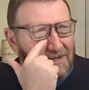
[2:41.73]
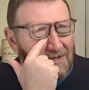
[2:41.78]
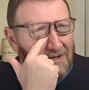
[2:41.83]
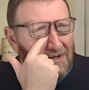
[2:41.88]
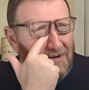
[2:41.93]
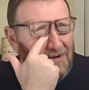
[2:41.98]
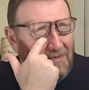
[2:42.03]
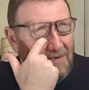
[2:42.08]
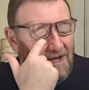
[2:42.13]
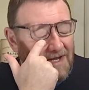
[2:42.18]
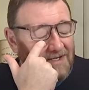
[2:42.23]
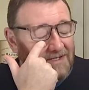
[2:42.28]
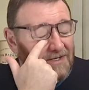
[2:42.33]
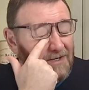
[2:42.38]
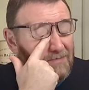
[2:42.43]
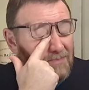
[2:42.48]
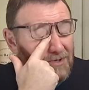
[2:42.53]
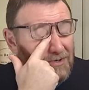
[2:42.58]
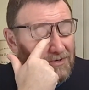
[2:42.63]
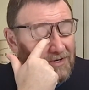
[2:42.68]
You know, a
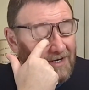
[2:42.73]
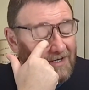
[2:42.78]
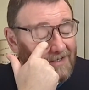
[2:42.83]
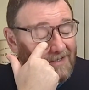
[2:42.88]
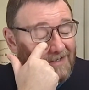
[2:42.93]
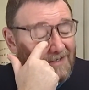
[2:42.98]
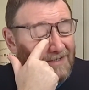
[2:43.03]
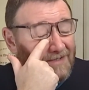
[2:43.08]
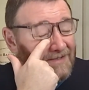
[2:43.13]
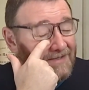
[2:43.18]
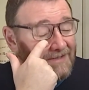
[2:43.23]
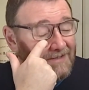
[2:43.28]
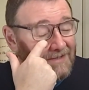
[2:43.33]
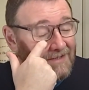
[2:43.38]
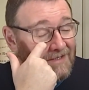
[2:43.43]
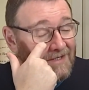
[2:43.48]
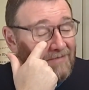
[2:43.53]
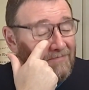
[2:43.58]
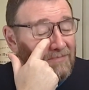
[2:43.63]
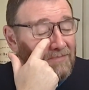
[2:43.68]
master brewer
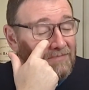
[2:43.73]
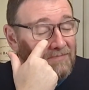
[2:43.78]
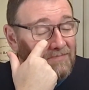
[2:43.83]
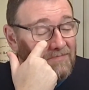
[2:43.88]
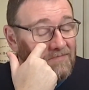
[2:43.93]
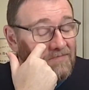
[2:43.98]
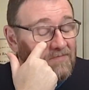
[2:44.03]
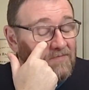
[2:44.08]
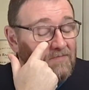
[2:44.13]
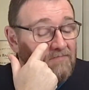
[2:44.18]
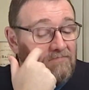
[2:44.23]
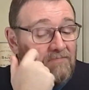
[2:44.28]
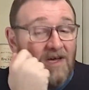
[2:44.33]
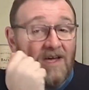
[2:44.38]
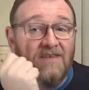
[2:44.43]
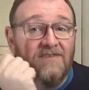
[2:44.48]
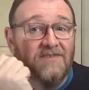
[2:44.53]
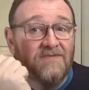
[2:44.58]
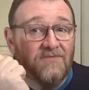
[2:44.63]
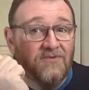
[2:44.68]
and a
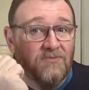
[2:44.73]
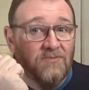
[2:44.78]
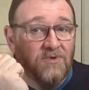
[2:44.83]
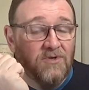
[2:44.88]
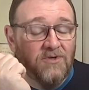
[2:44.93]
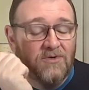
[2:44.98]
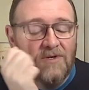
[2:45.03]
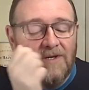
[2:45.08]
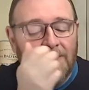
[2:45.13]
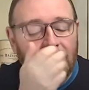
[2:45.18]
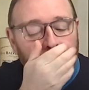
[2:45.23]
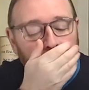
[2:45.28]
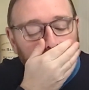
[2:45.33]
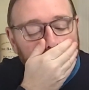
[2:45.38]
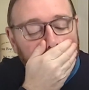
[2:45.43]
masterful brewery.